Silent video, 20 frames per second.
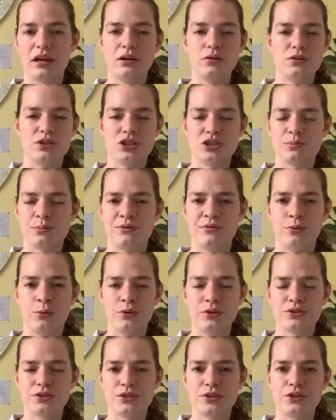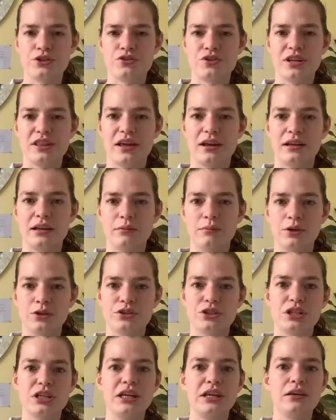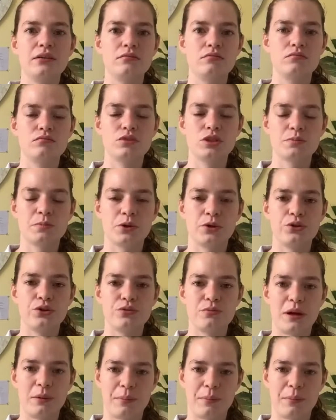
It was just before the surgery that he mostly spoke to my